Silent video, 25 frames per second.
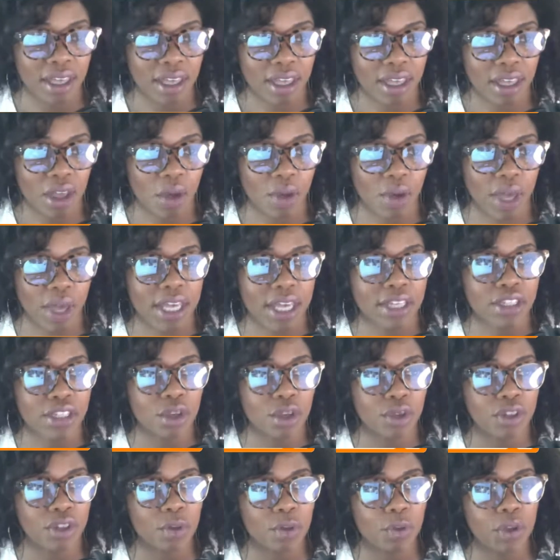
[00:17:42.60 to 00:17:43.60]
Okay. And so
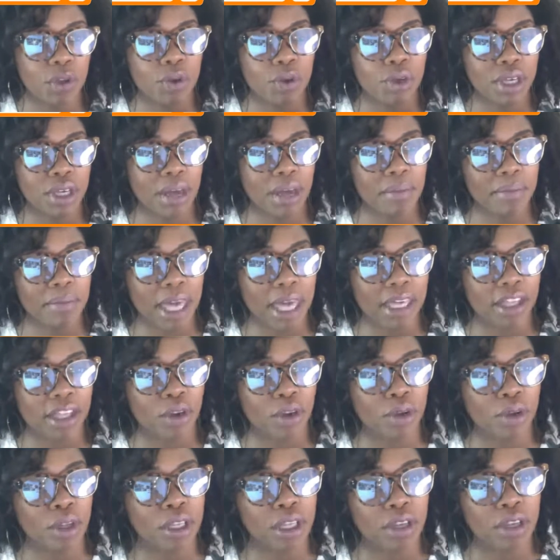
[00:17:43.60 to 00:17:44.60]
then when you come back and
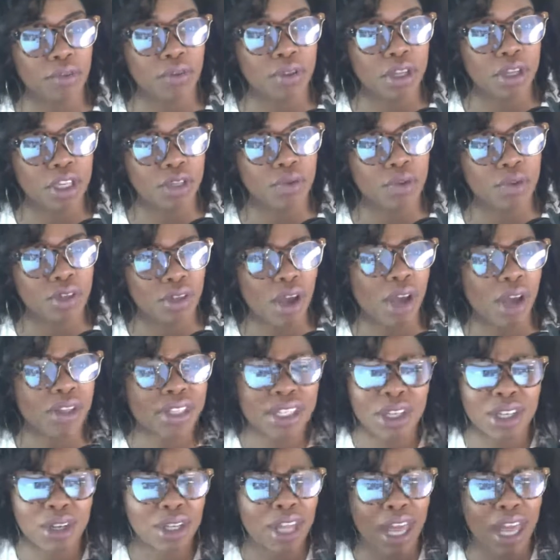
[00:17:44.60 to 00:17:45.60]
you're looking for these results
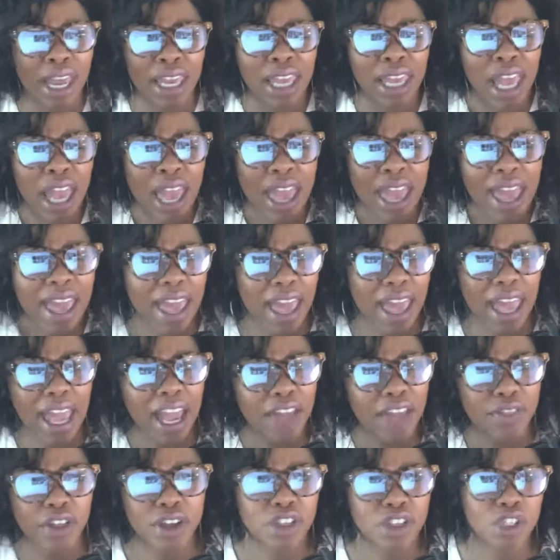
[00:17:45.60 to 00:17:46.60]
and you're like, hey, I
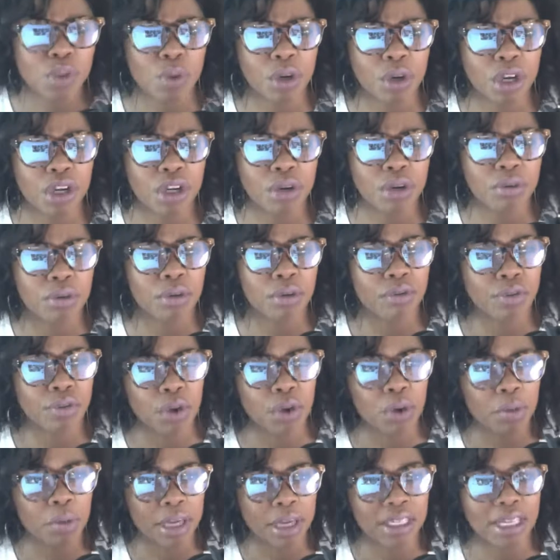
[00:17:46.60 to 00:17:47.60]
thought you were going to
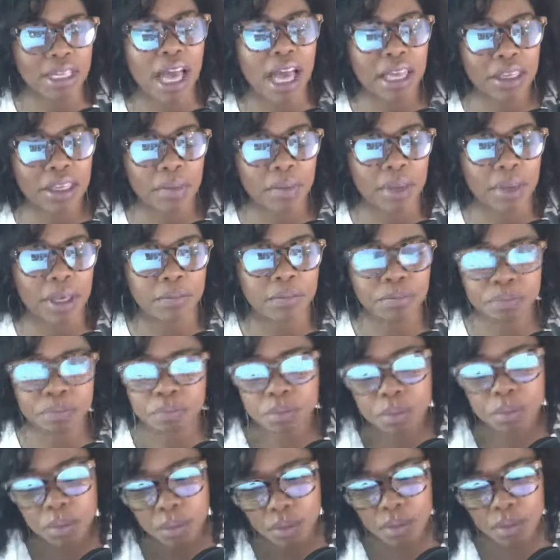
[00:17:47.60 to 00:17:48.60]
review my document.
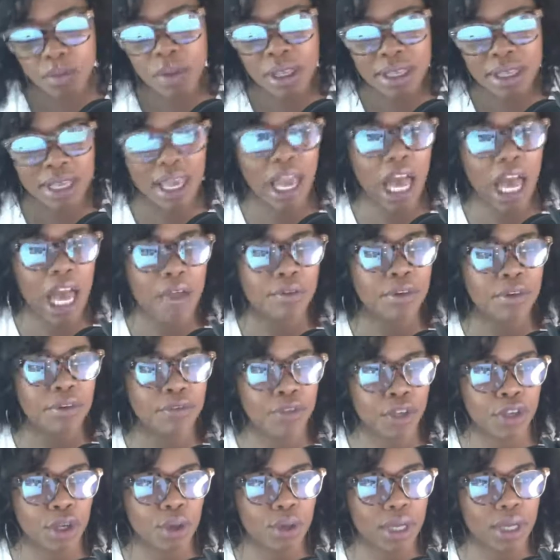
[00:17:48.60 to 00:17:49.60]
Yeah, I
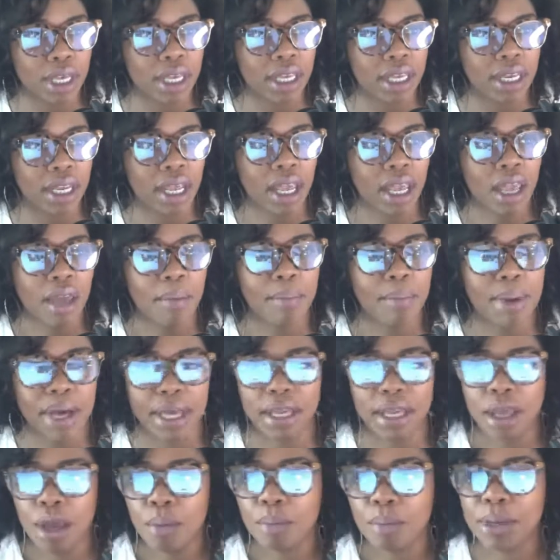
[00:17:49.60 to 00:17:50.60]
reviewed it,
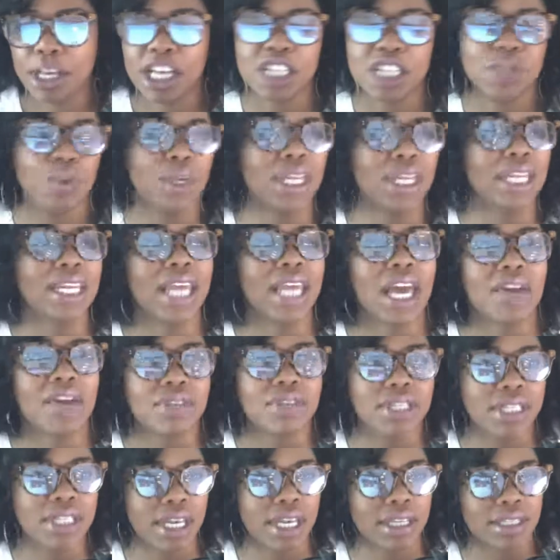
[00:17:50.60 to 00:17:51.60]
but because we didn't have a
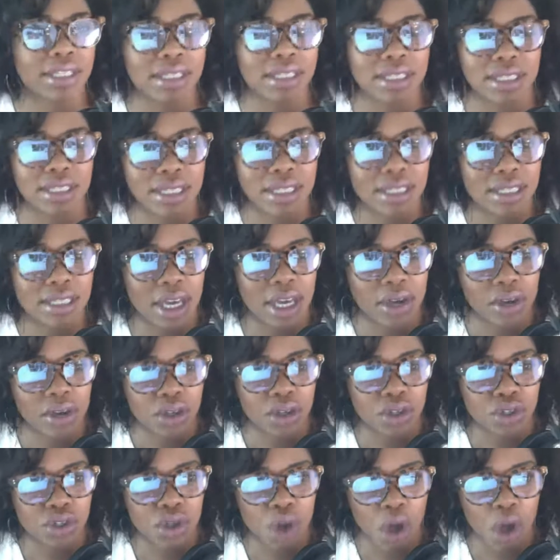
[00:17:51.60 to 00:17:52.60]
chance to sit down
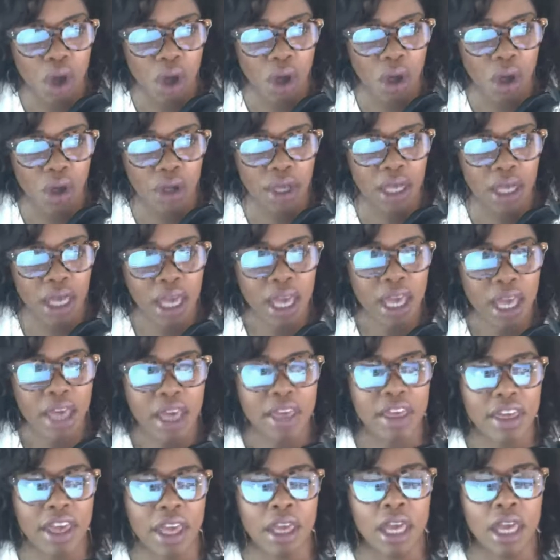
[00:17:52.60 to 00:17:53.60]
and talk,
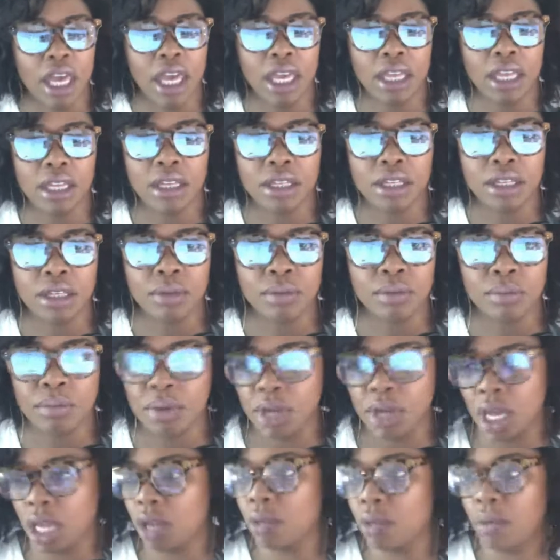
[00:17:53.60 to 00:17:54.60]
it it
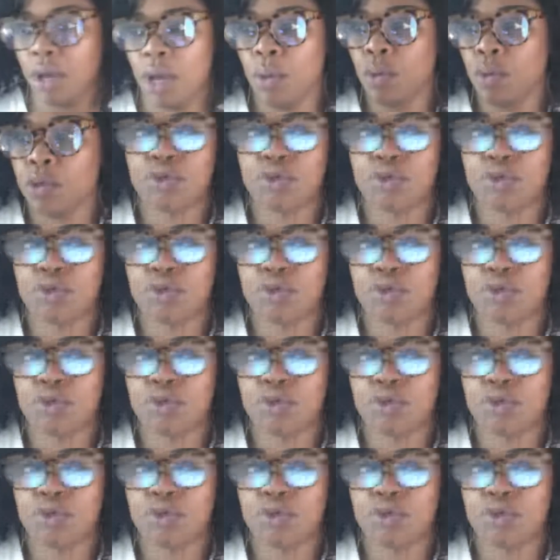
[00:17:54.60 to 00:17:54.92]
it was